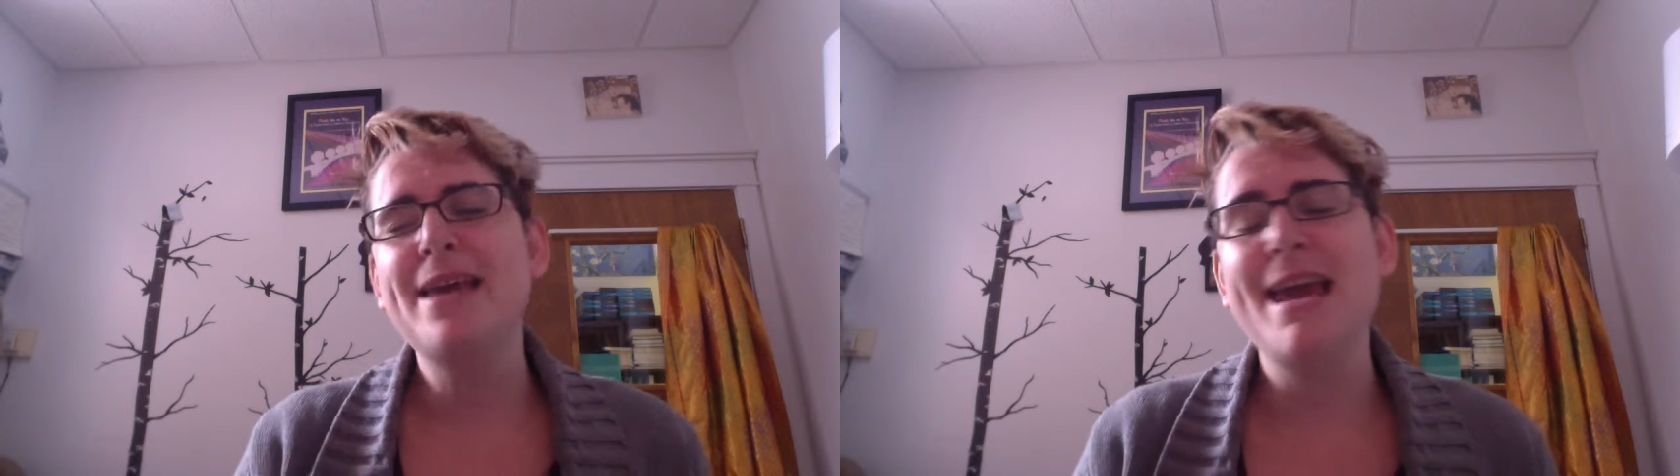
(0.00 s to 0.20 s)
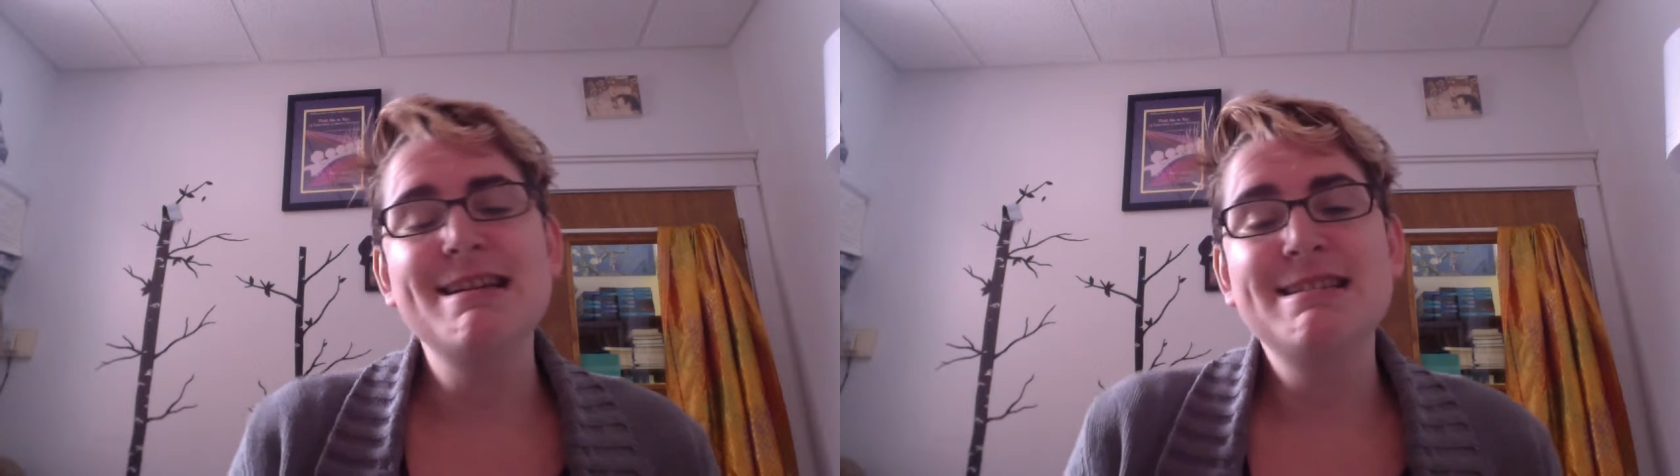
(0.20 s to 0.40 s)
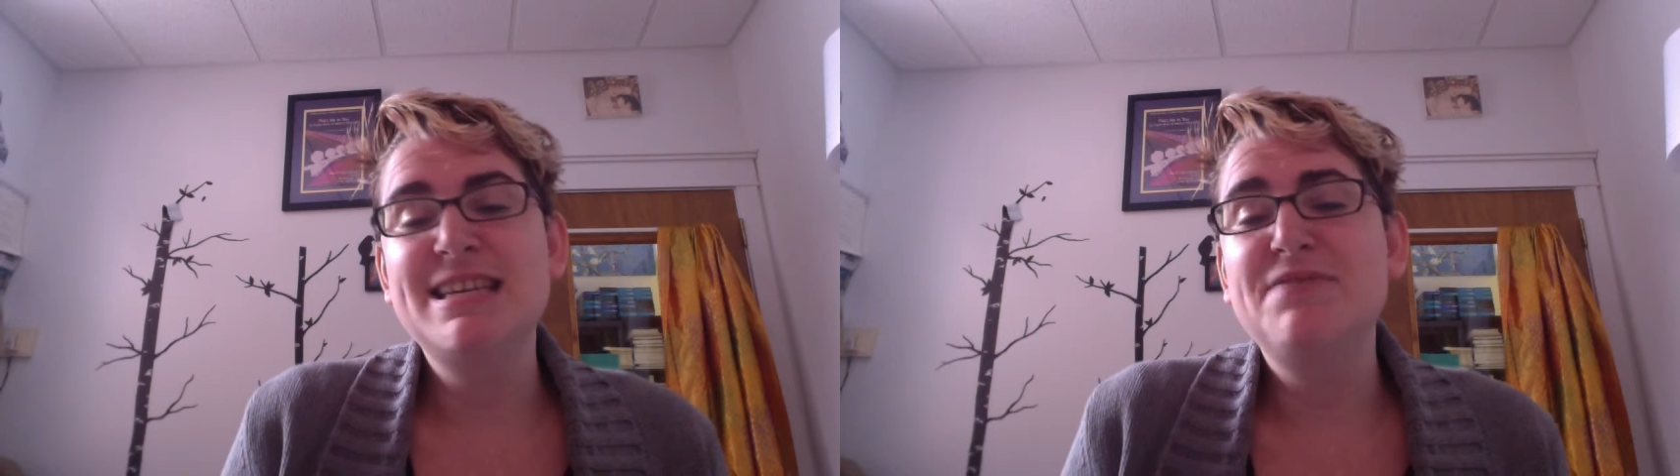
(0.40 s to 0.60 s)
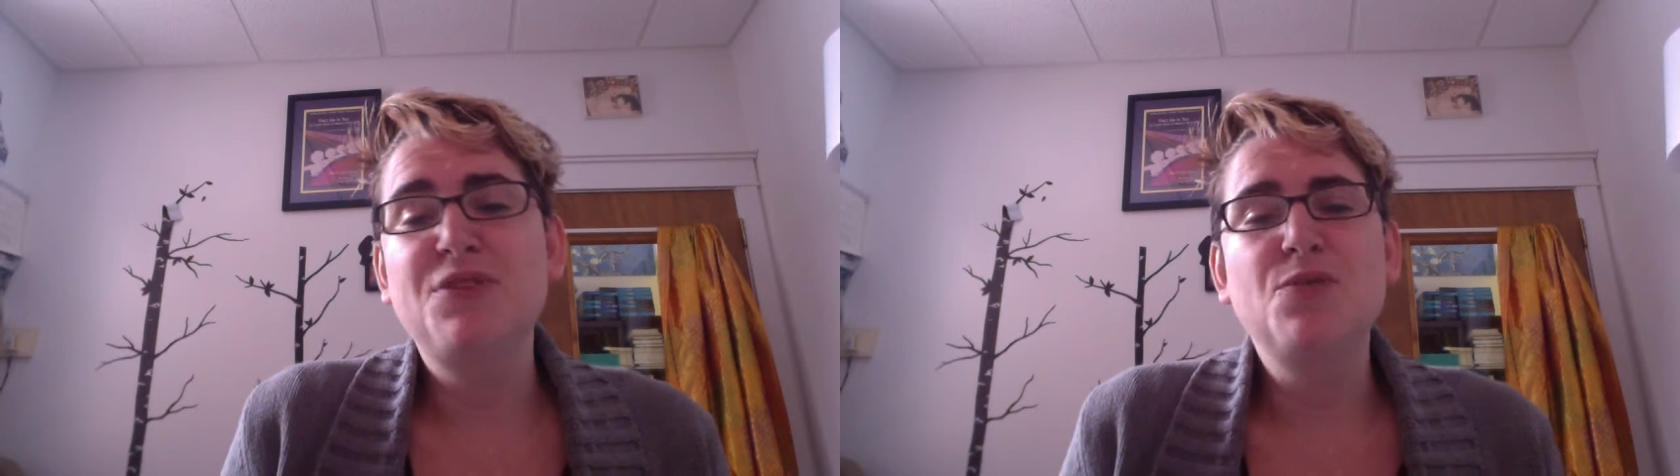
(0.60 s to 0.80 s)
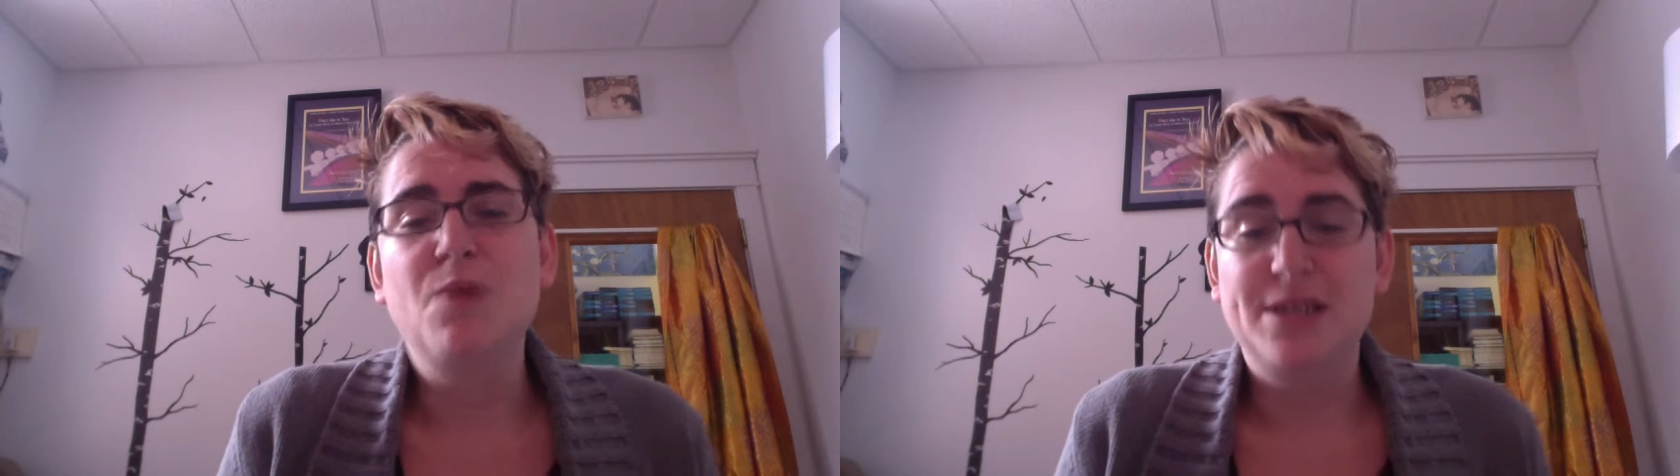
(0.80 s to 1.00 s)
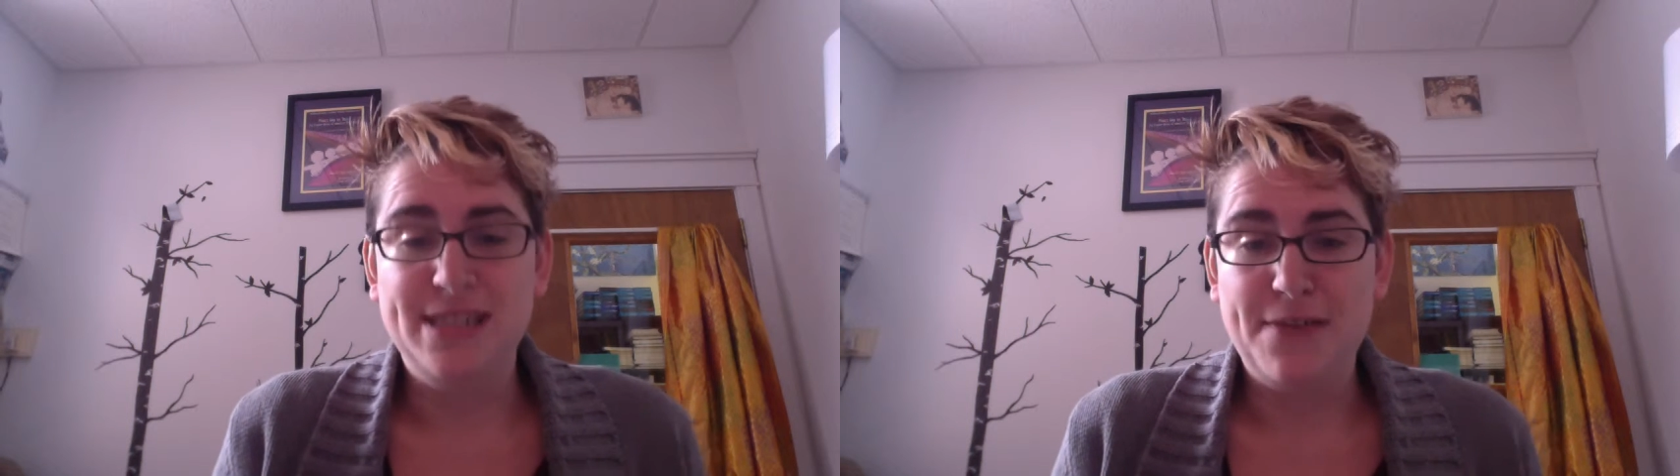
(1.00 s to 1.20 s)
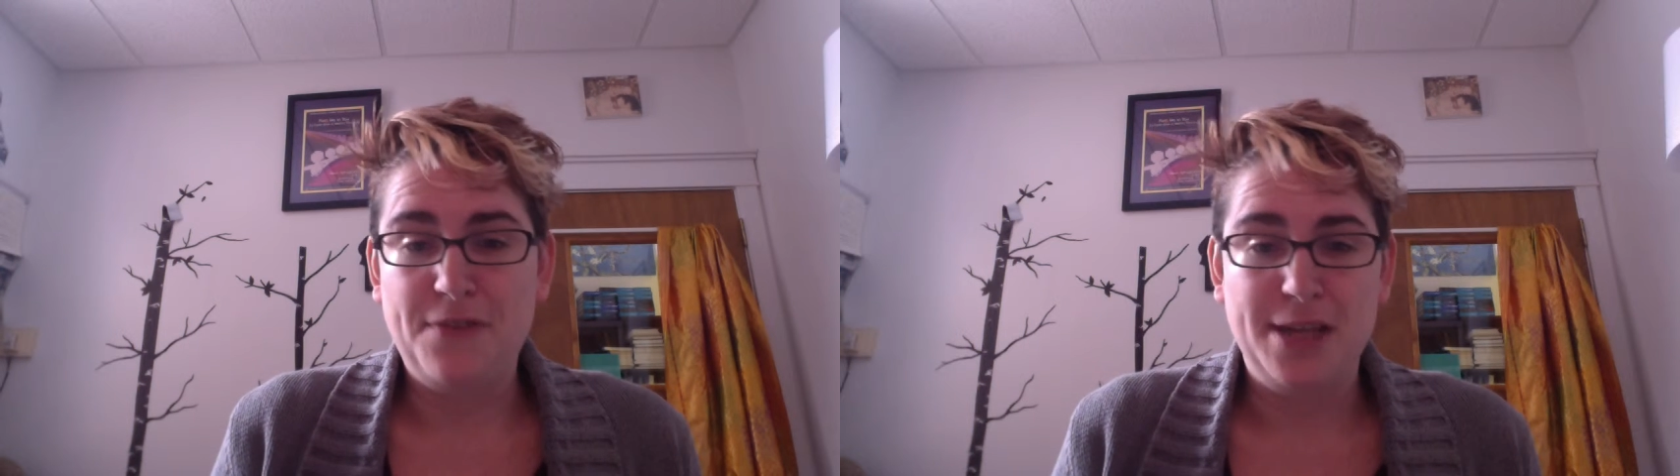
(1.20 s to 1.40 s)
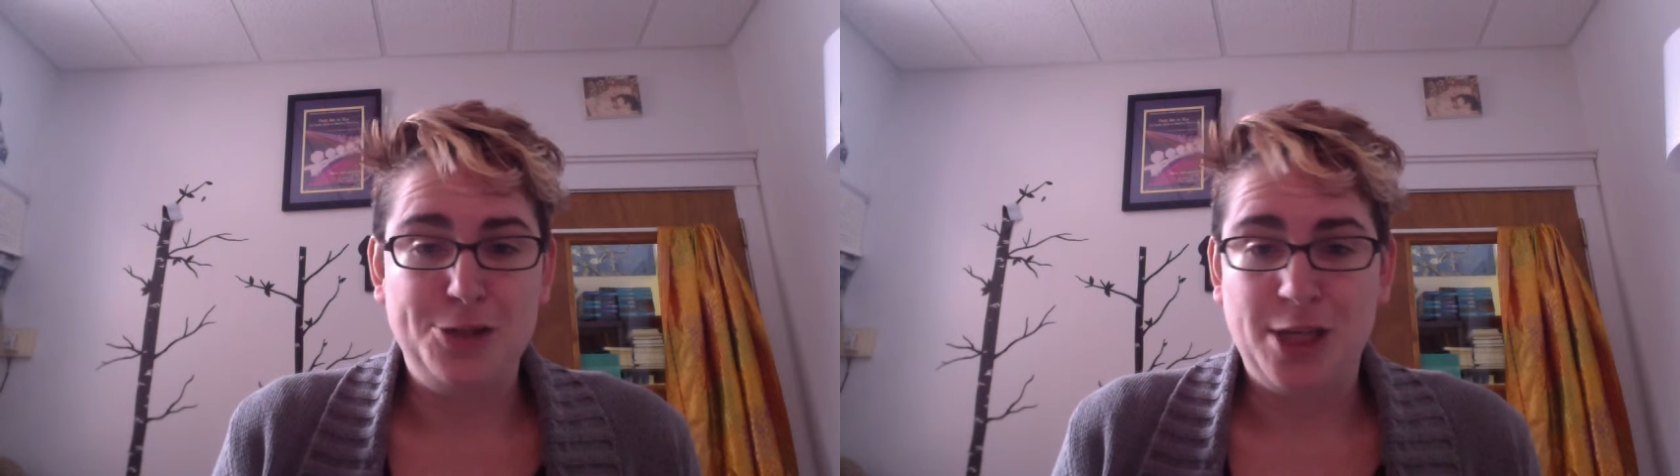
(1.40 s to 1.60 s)
can't give you one
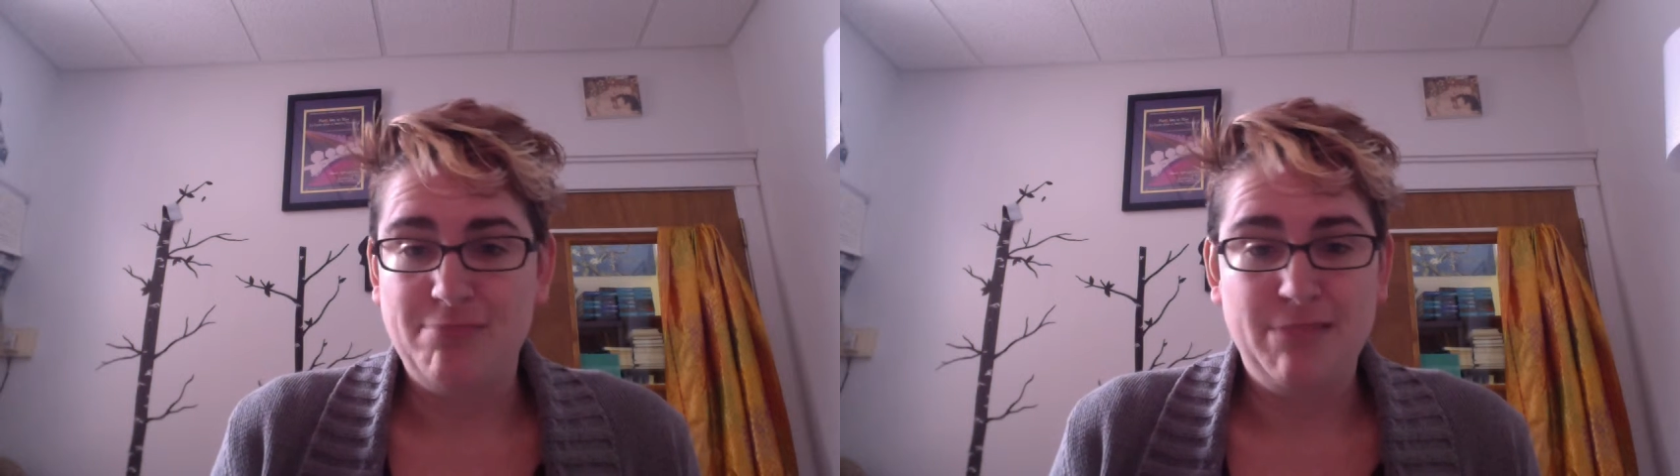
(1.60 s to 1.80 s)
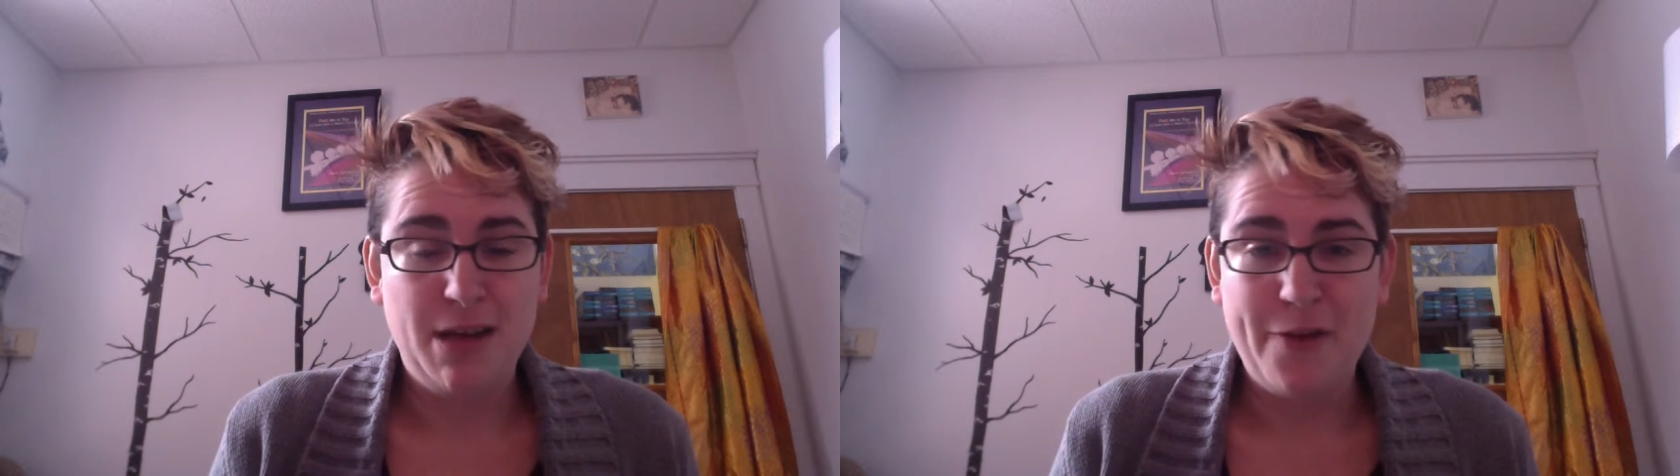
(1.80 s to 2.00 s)
definition